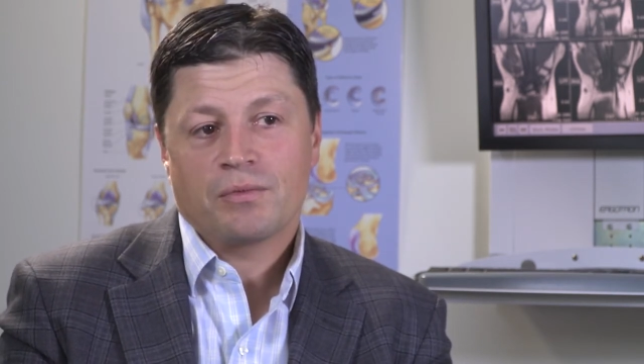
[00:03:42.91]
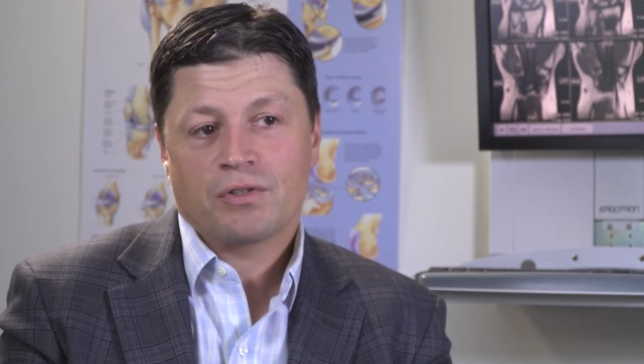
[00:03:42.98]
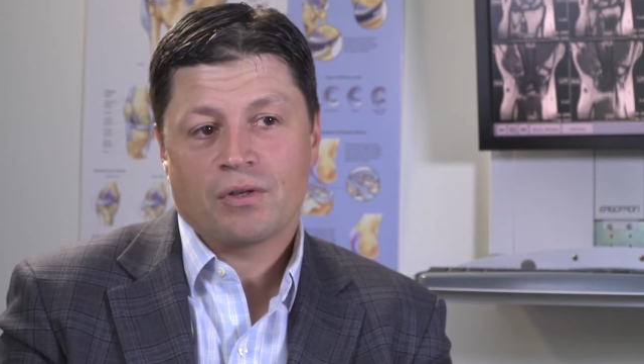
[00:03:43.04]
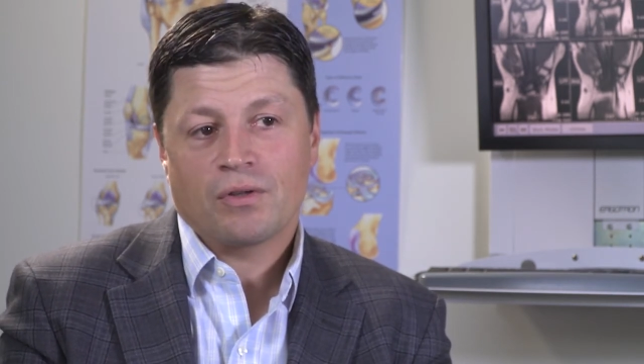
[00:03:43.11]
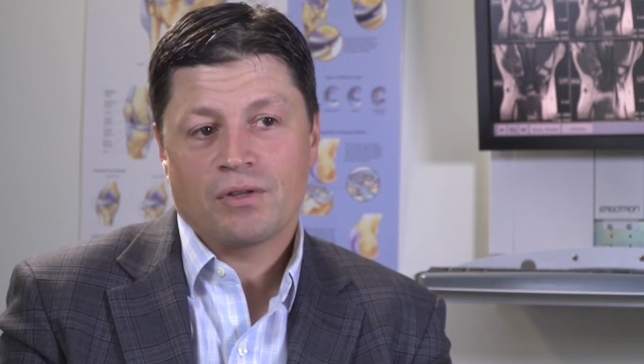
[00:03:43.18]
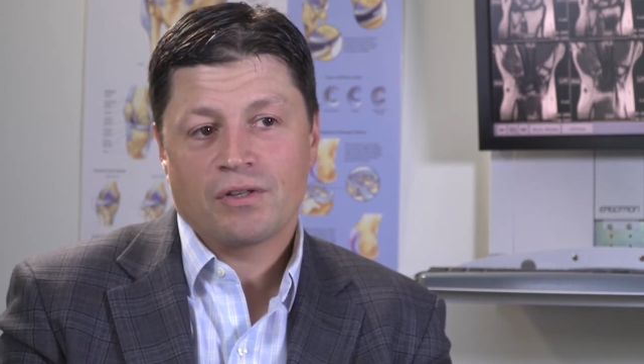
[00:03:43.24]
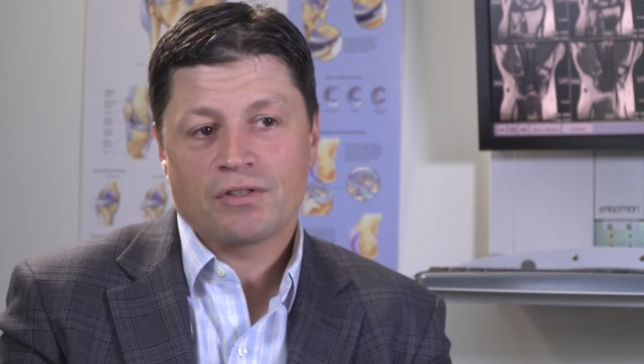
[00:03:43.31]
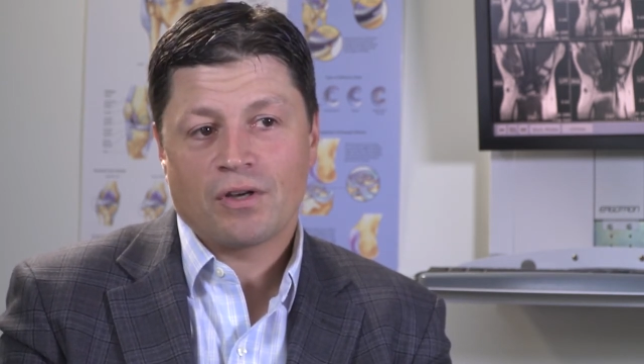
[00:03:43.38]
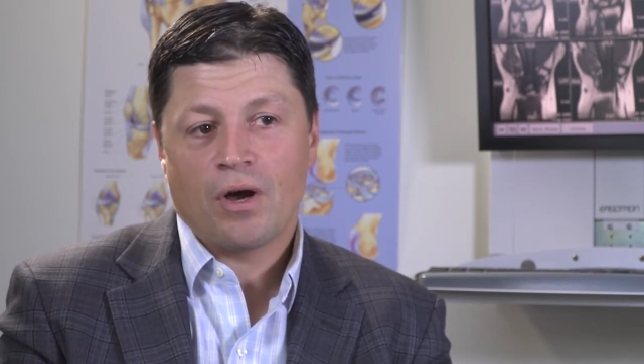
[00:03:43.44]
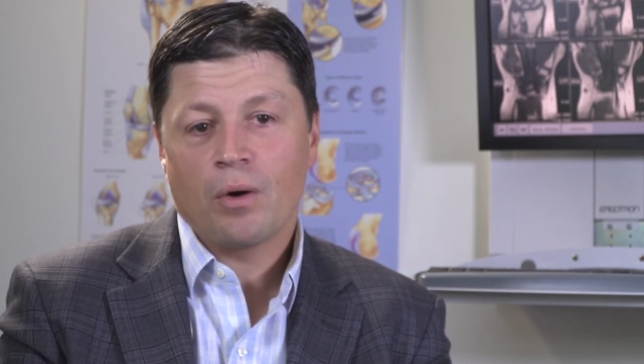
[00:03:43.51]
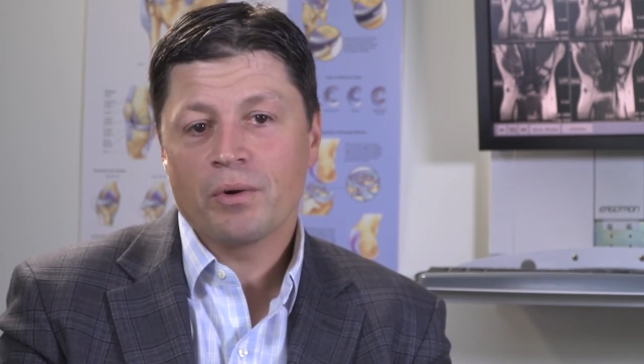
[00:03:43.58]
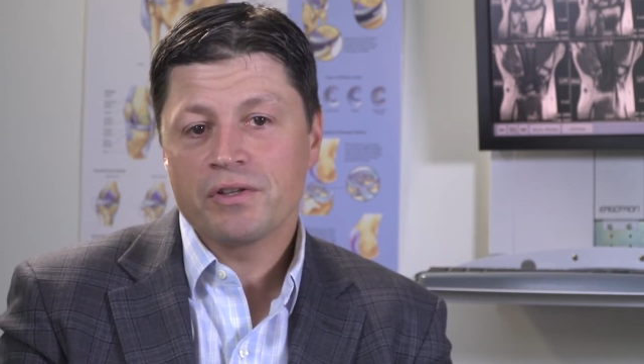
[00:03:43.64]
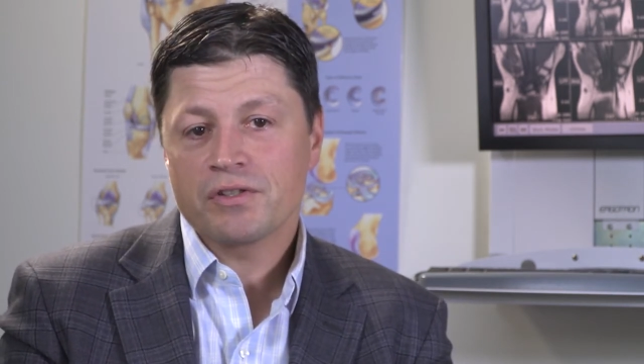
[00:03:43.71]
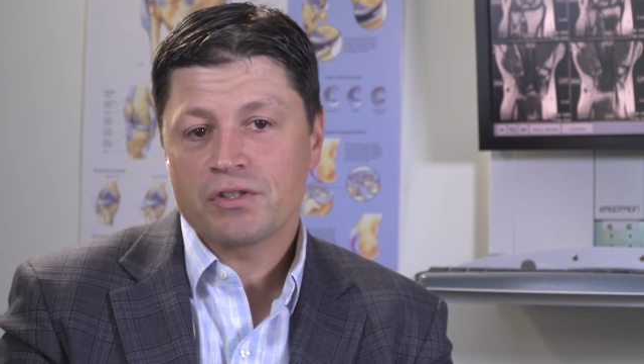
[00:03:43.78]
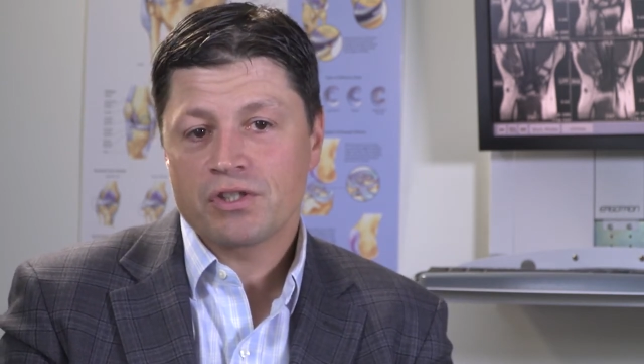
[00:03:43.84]
So there's
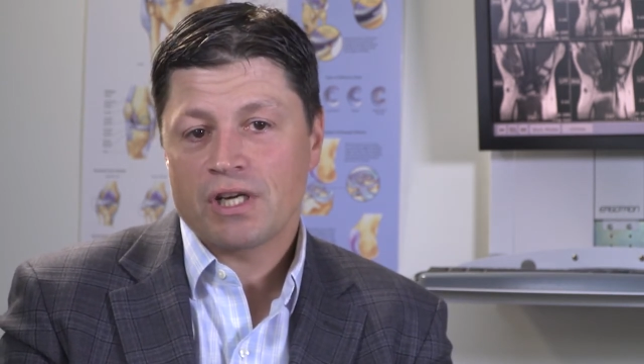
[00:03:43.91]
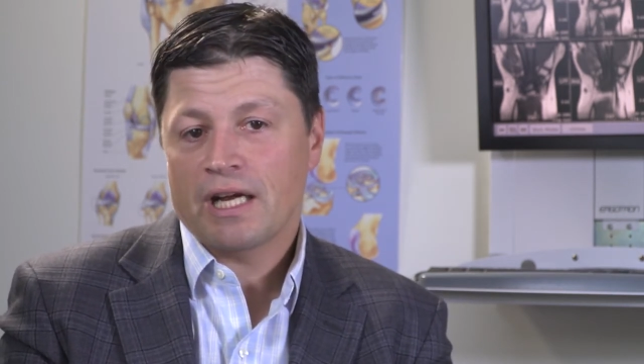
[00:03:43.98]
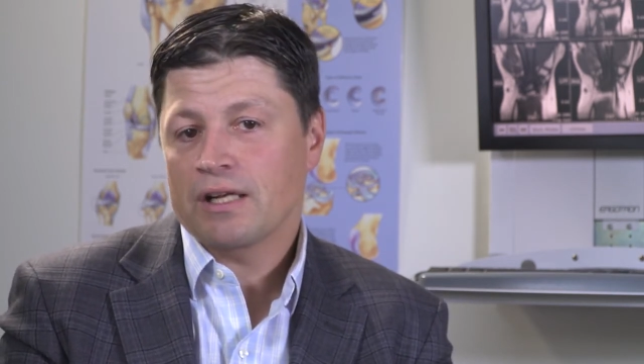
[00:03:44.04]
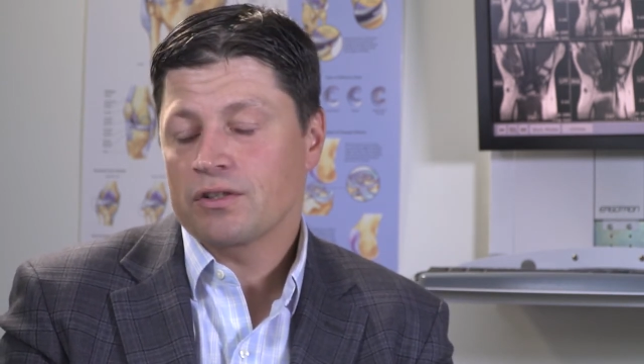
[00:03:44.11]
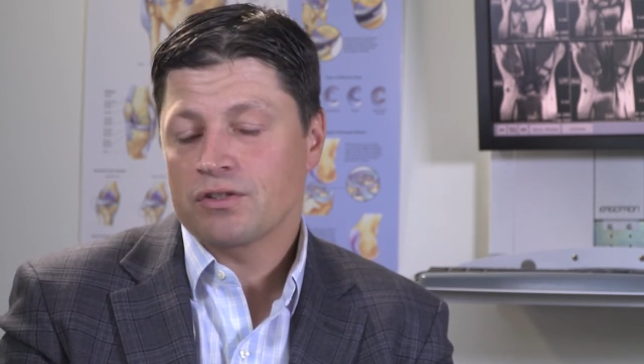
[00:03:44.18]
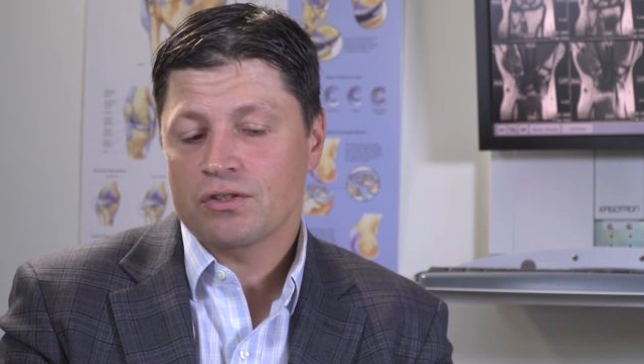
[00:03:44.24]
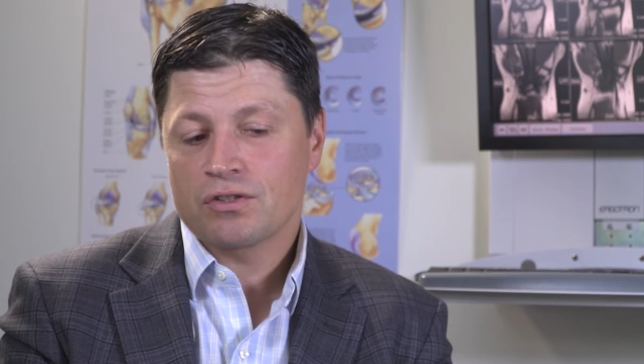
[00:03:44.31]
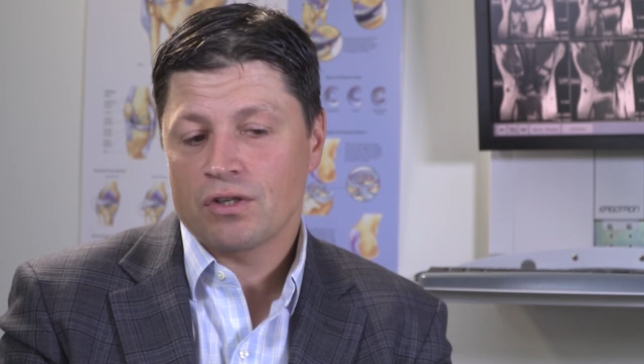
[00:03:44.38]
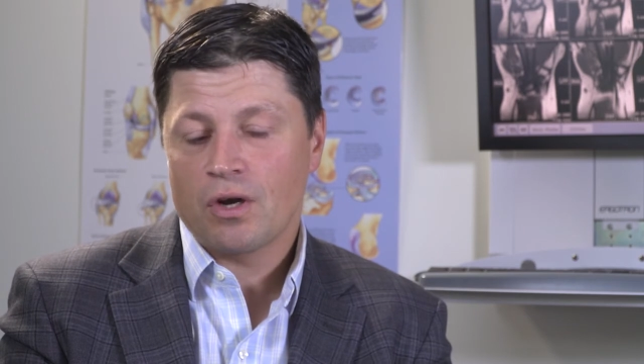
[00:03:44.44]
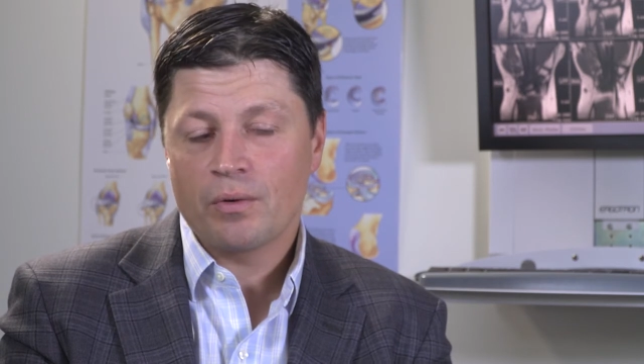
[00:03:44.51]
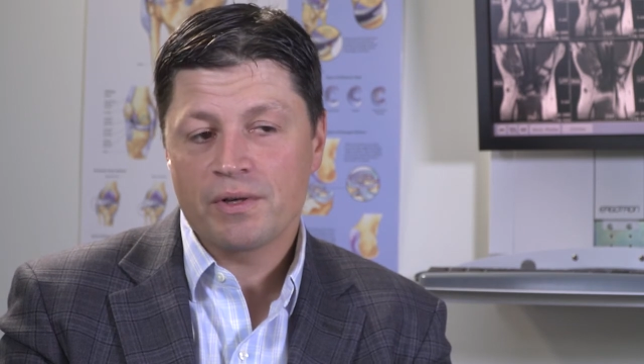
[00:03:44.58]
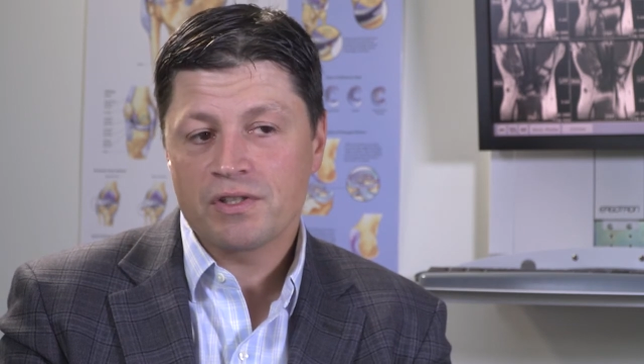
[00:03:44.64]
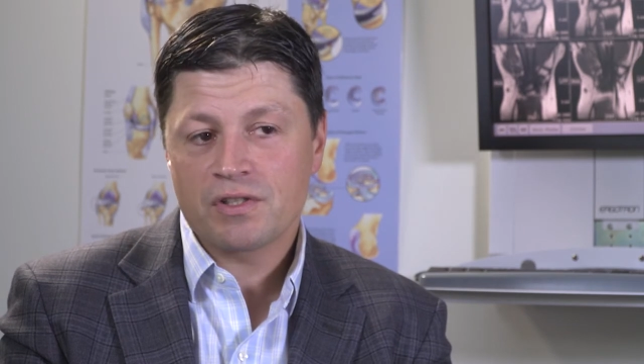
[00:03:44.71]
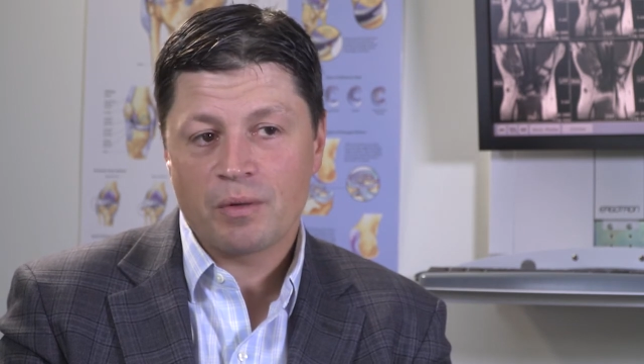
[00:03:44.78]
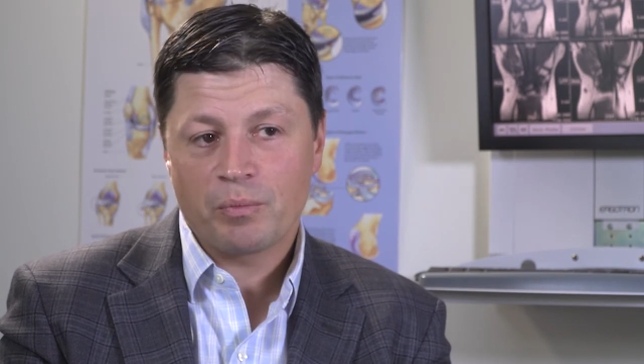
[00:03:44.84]
always a challenge, there's
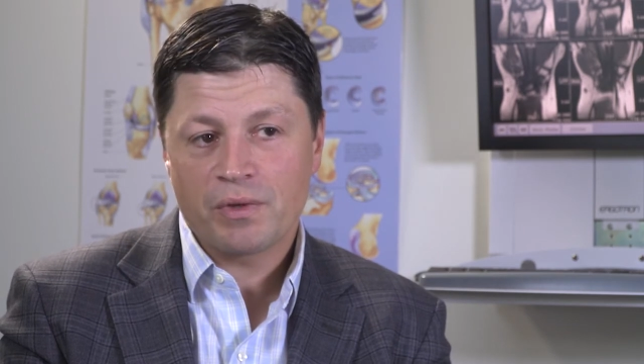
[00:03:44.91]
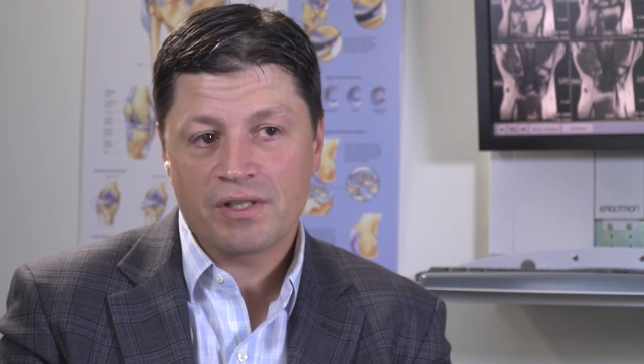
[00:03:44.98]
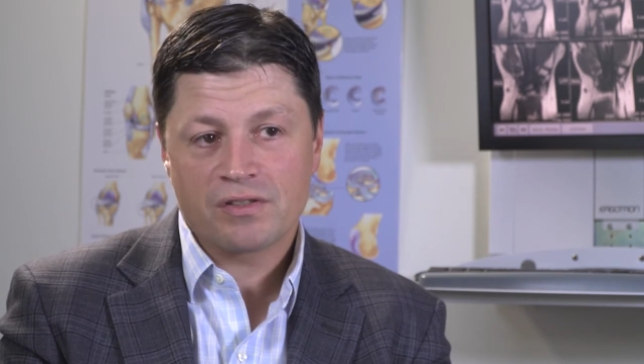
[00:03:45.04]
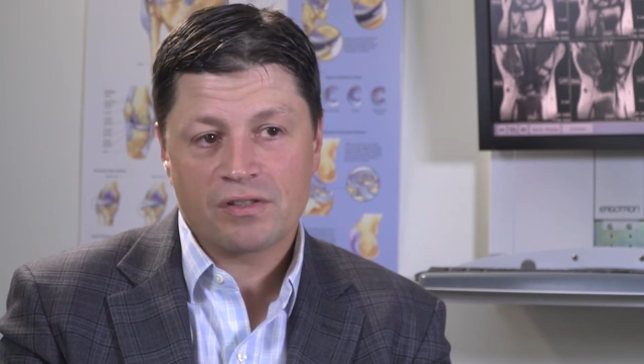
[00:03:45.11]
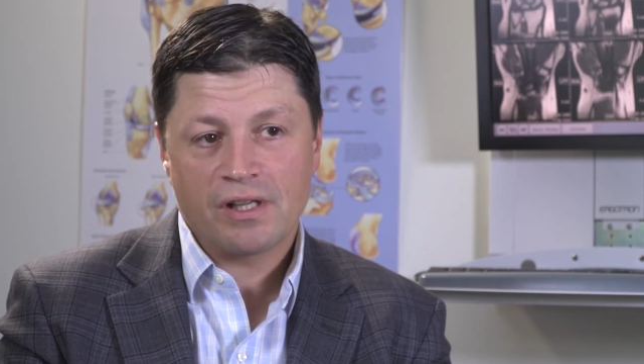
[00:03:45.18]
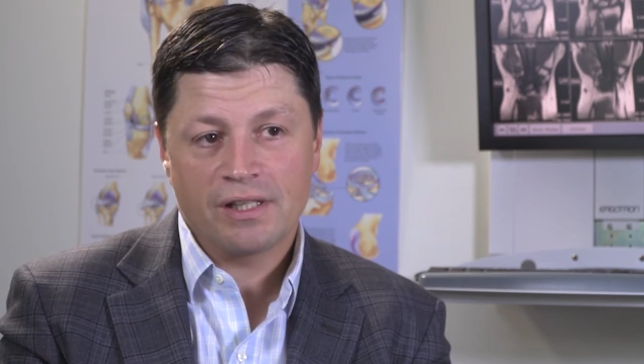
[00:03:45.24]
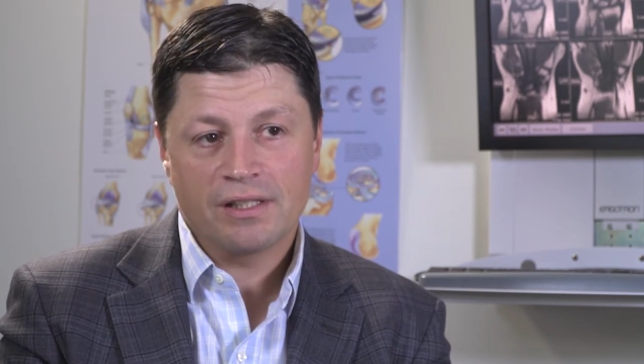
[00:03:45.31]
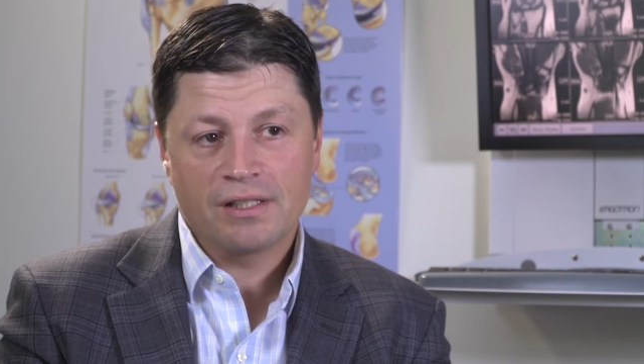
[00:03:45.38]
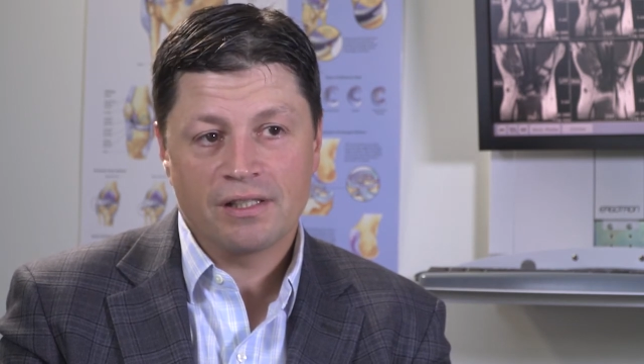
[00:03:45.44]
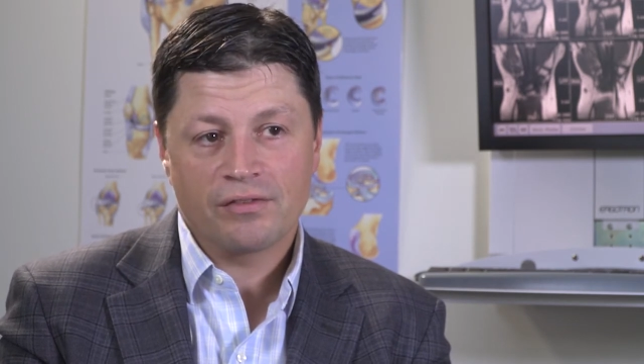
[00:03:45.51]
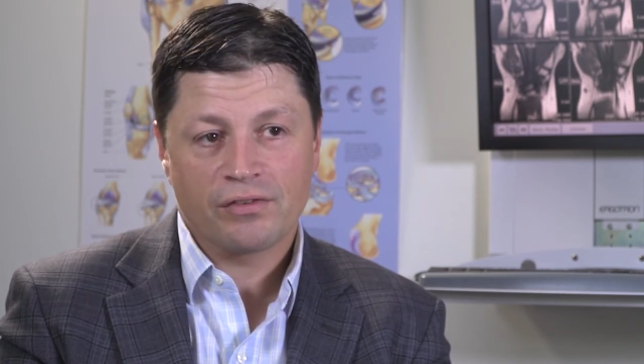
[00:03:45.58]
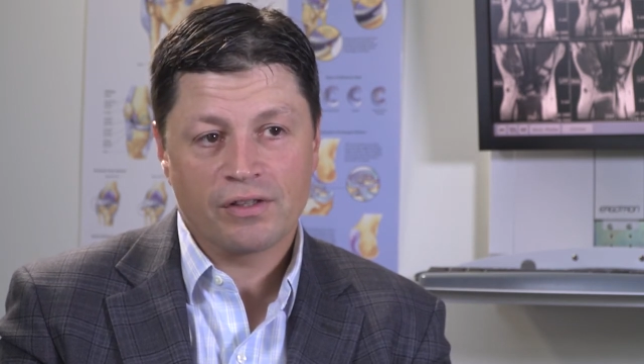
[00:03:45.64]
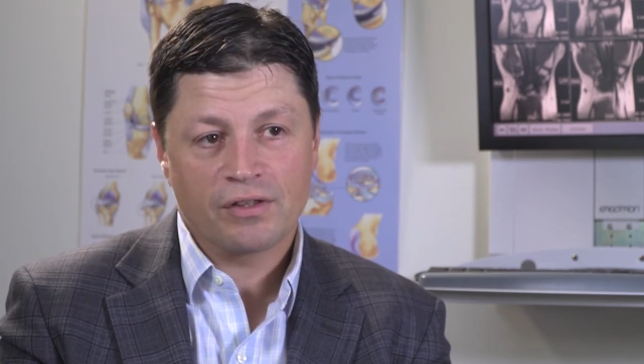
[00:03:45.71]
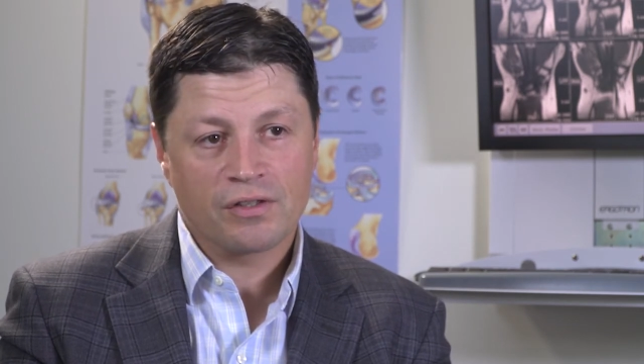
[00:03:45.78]
always something slightly different,